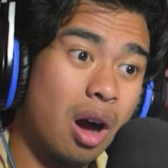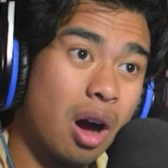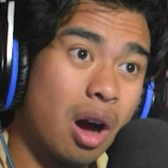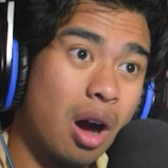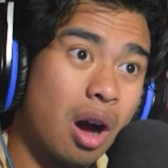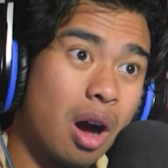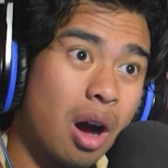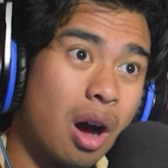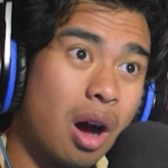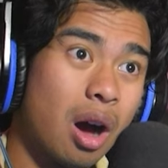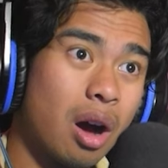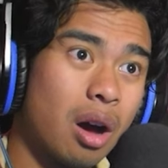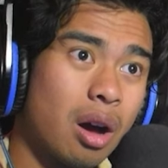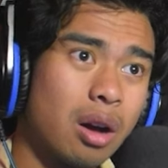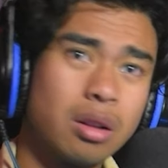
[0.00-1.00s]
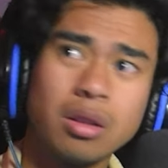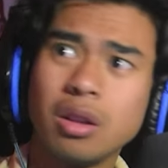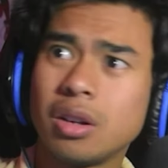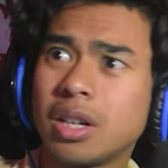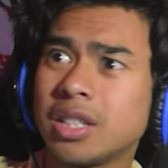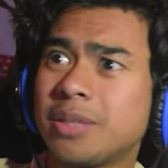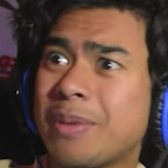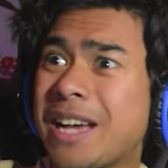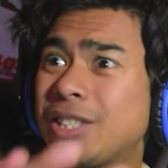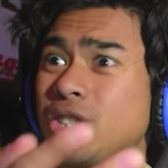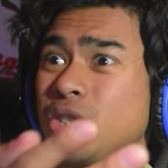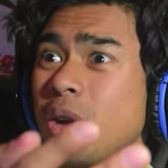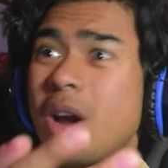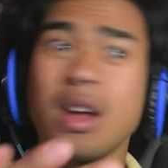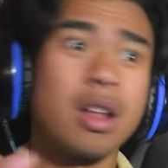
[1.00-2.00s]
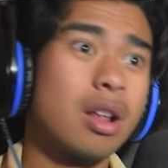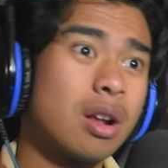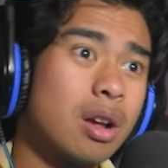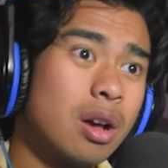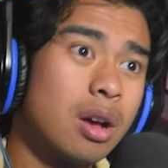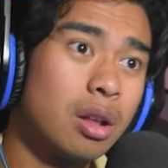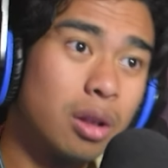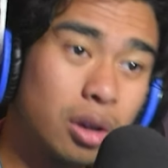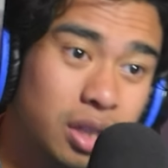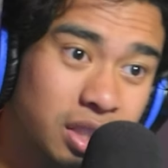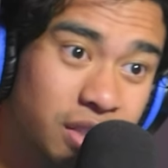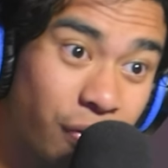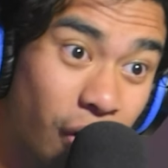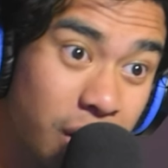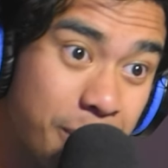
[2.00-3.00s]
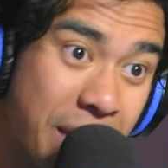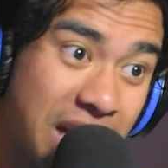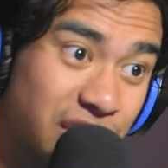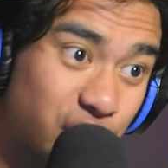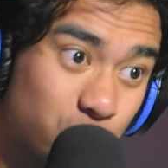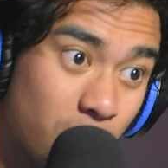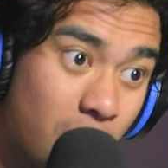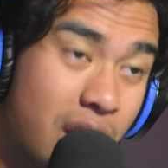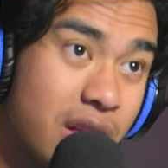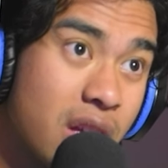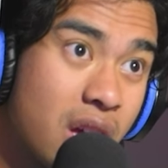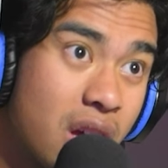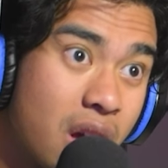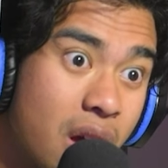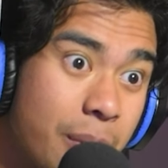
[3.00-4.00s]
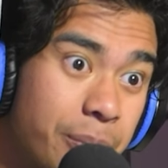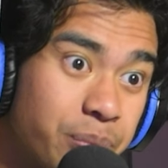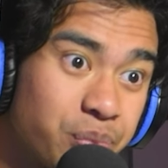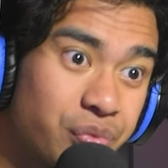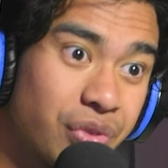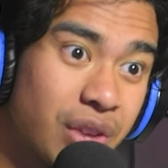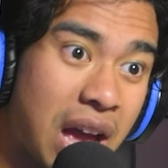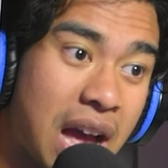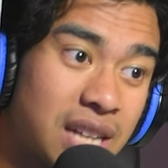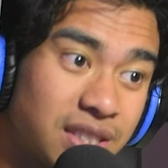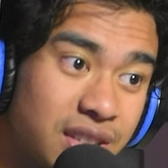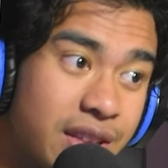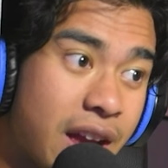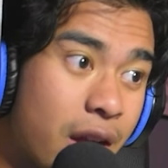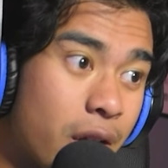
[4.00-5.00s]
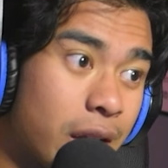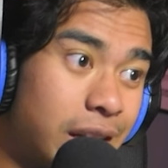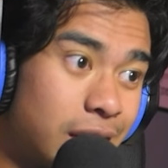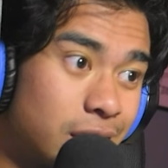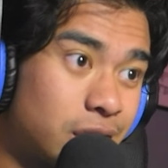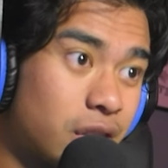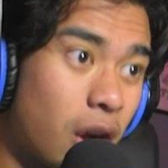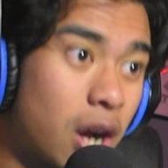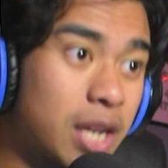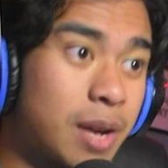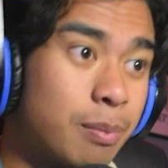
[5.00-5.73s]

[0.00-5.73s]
Look at this man's strut. Look at this fucking man's strut. As the narrator's talking,